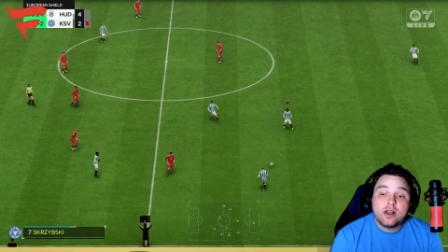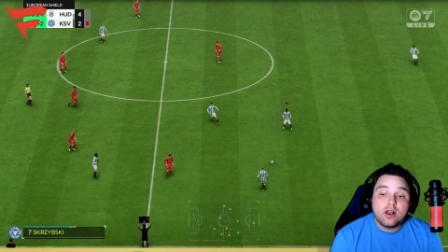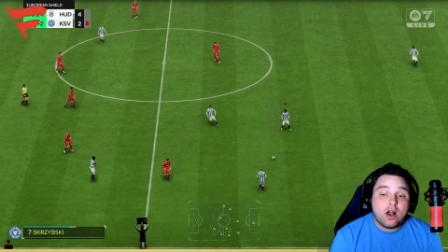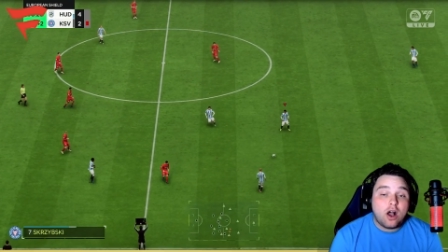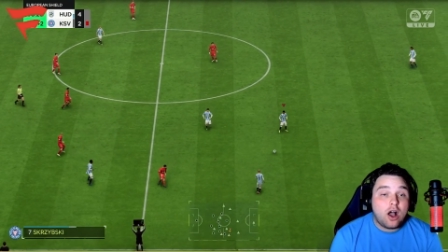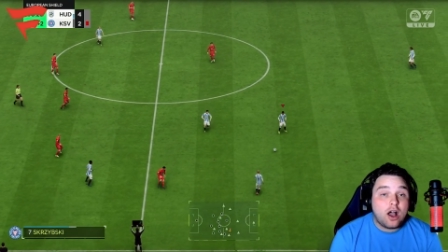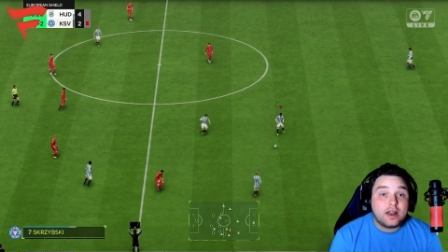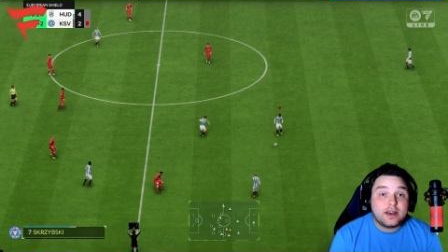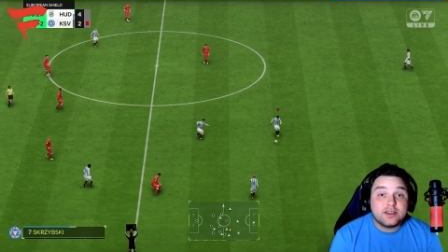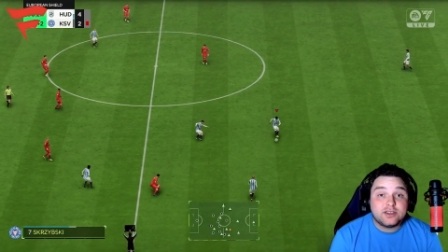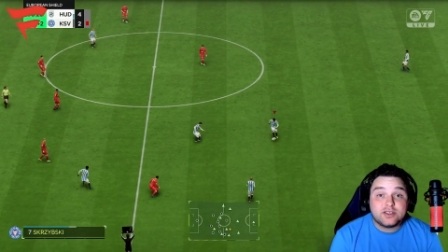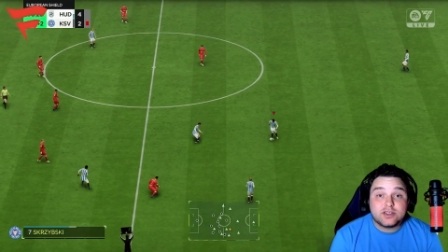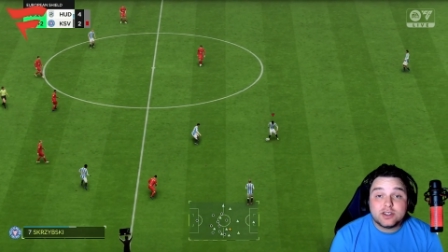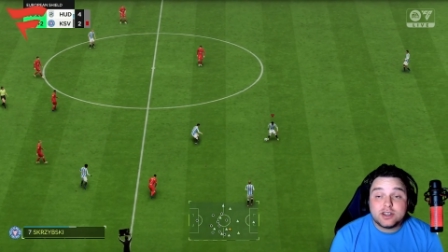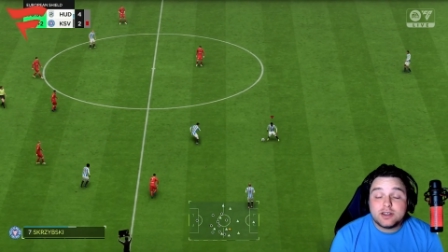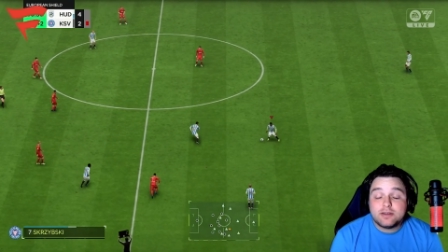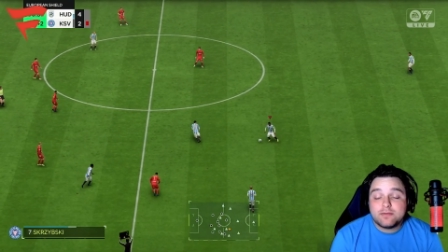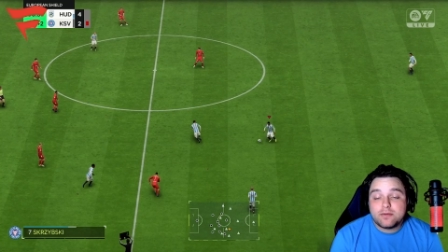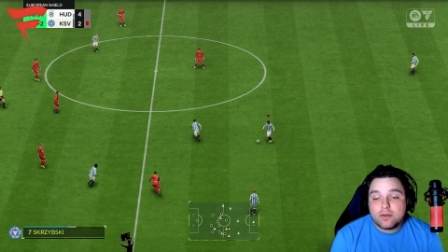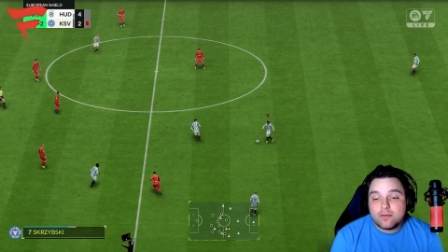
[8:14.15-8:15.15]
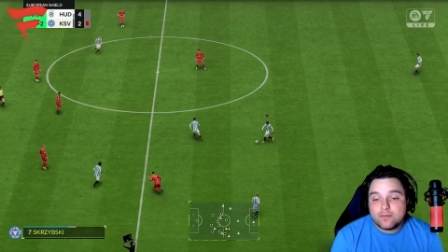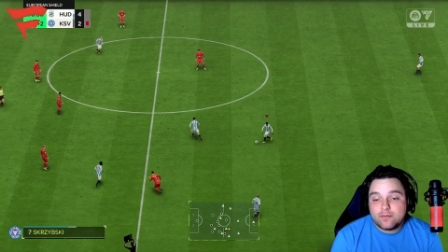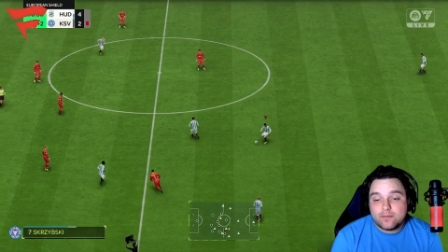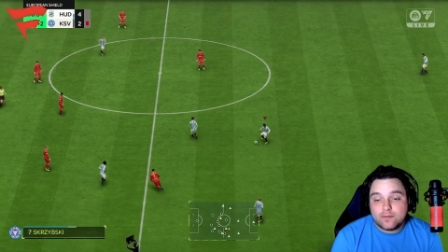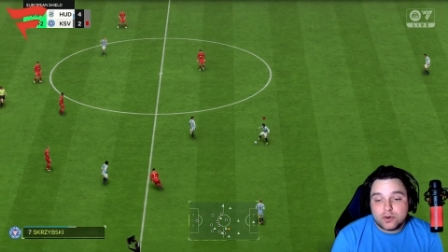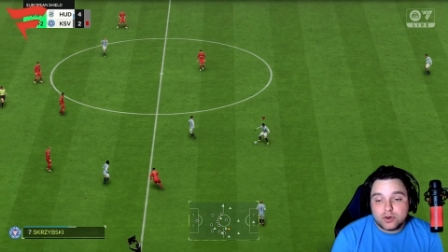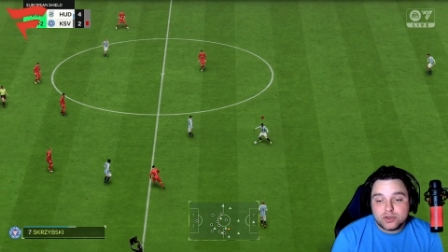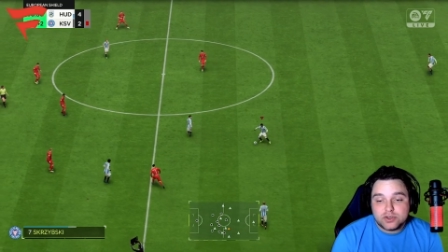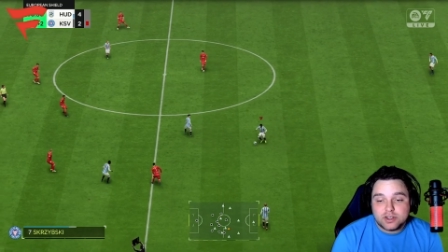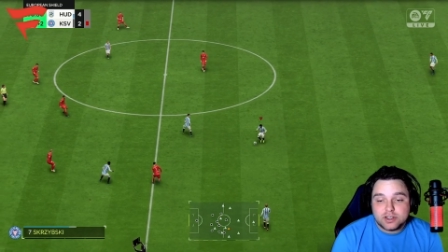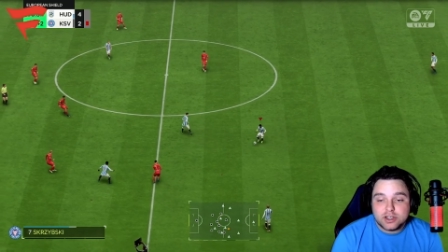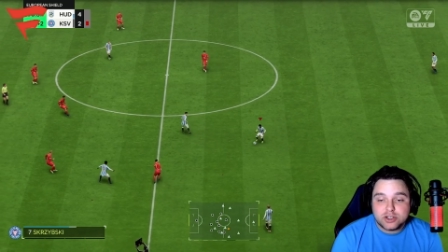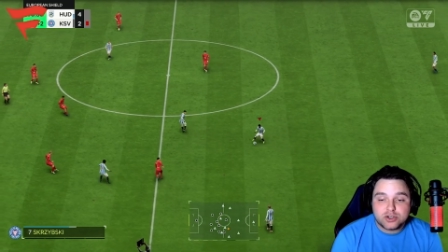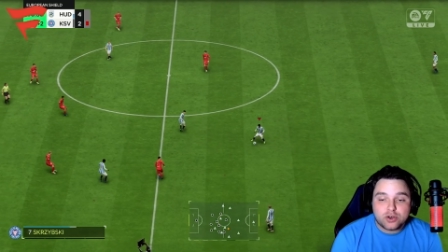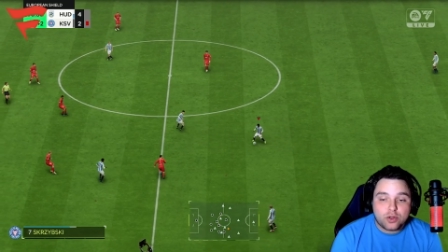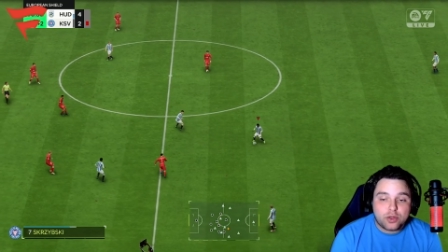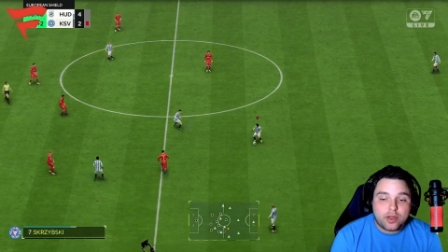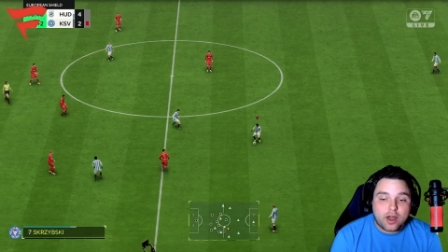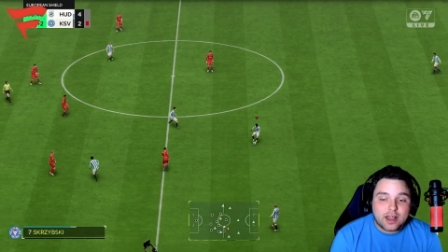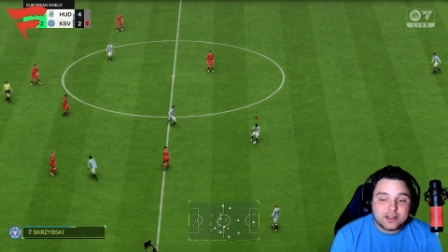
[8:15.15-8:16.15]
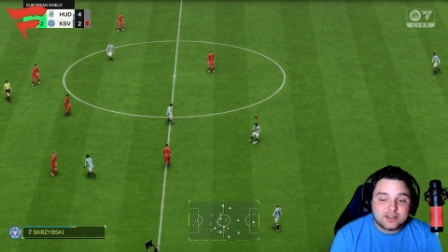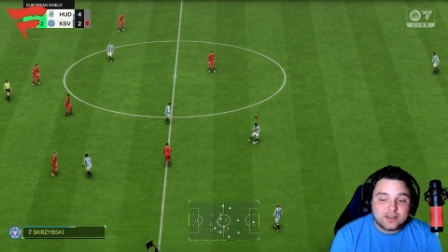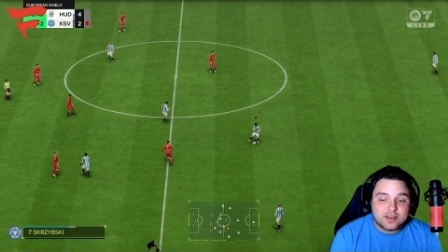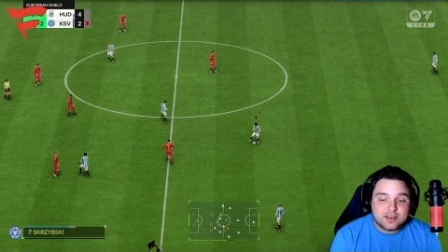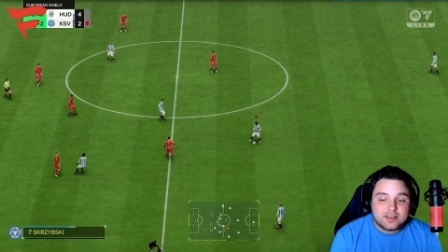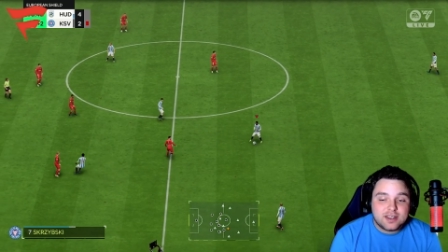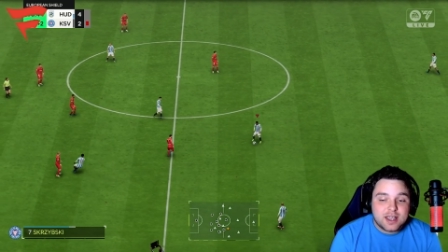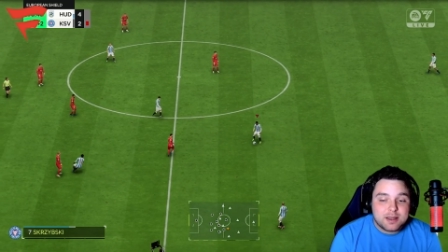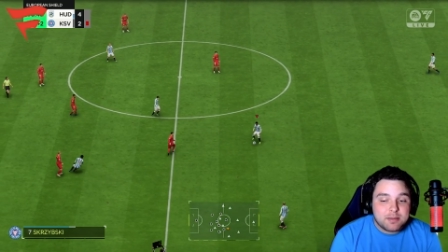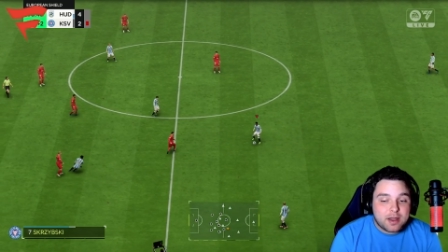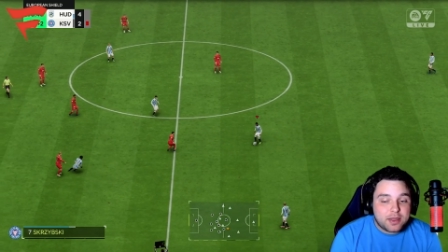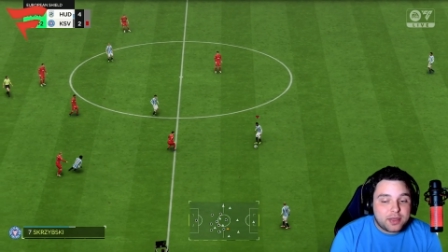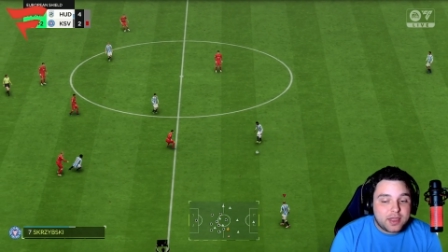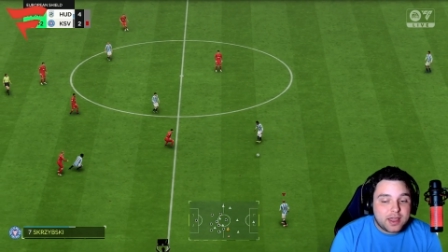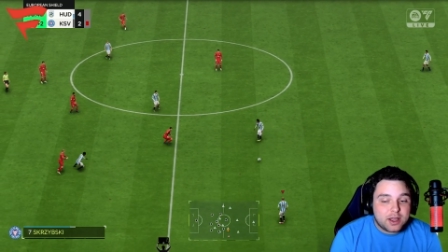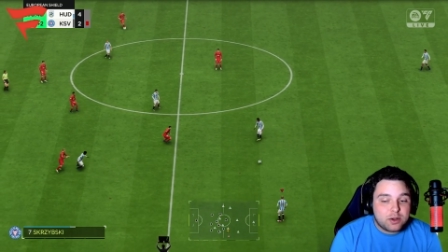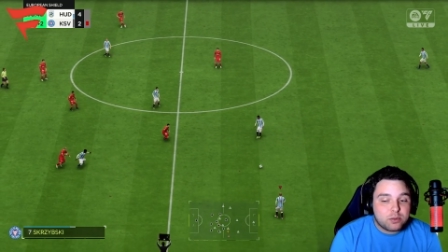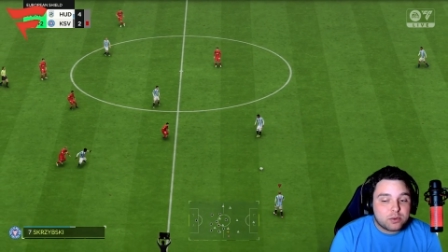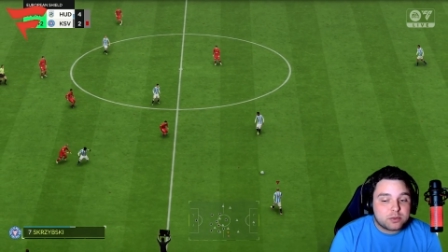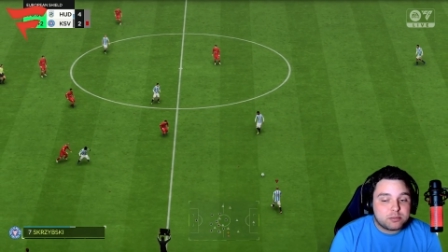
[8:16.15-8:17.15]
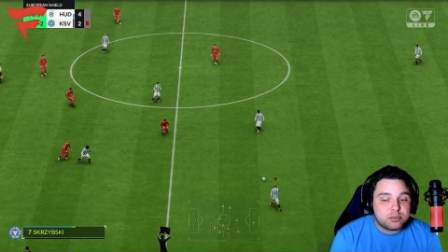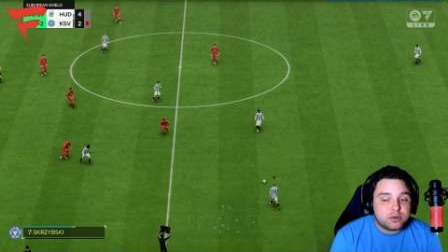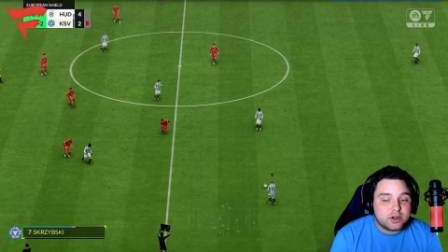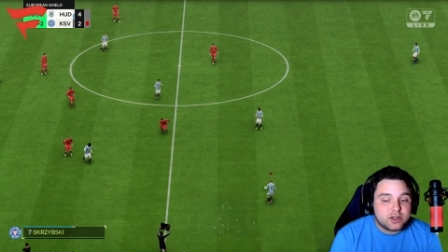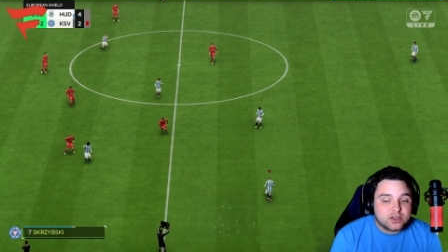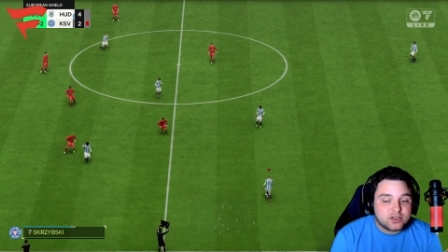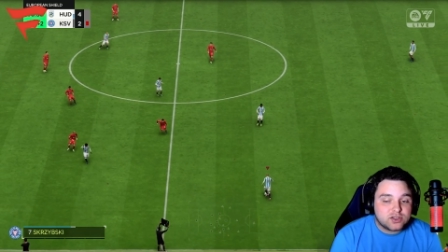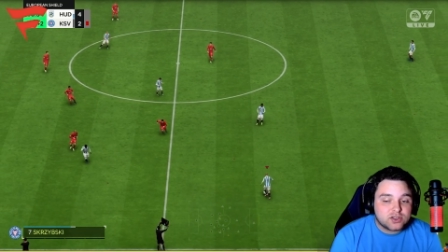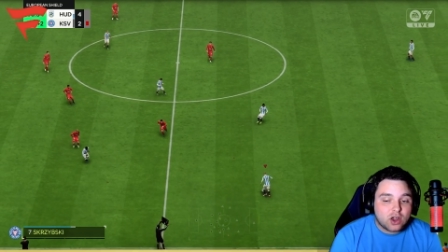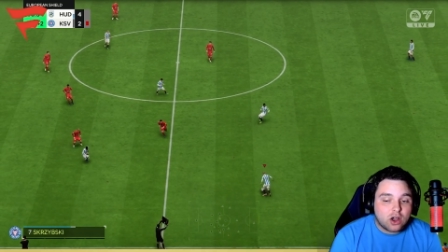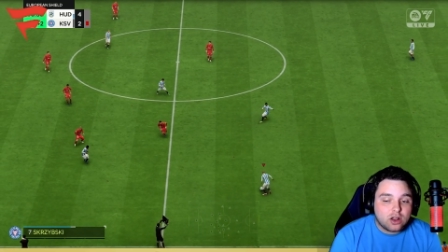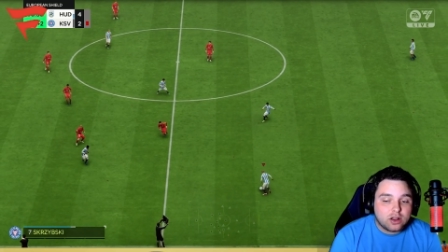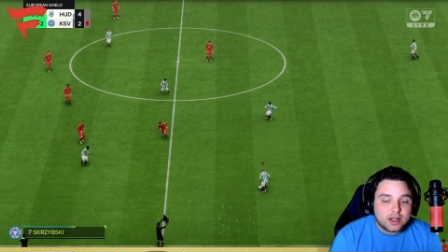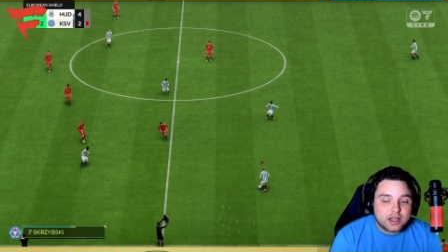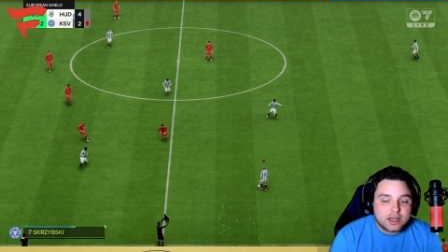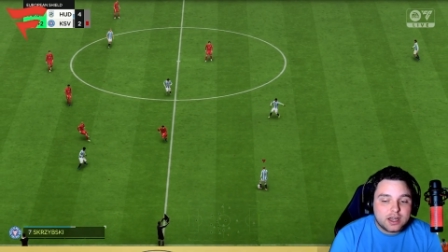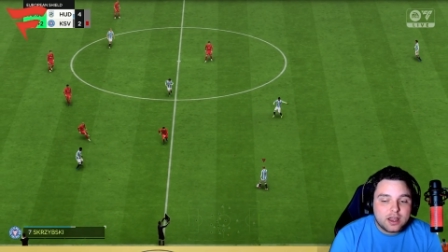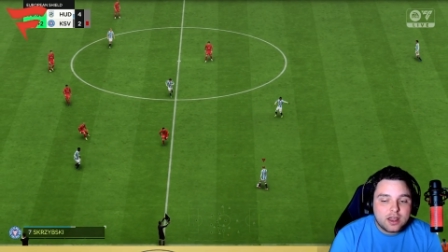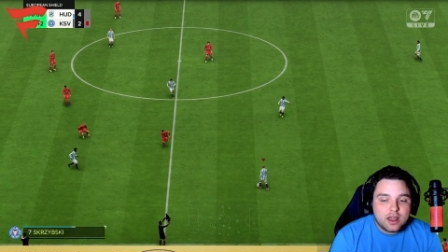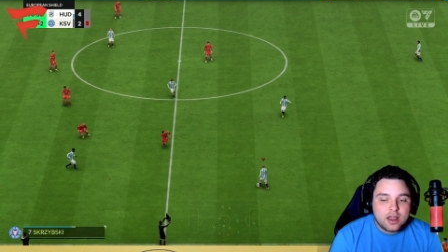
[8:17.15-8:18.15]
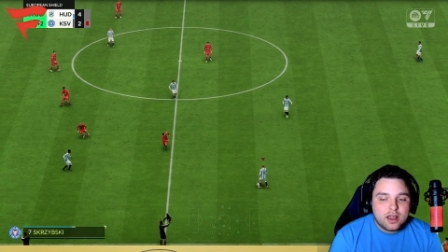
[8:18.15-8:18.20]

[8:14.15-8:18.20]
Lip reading: Honestly, first initial thoughts of the team, I think, were pretty solid.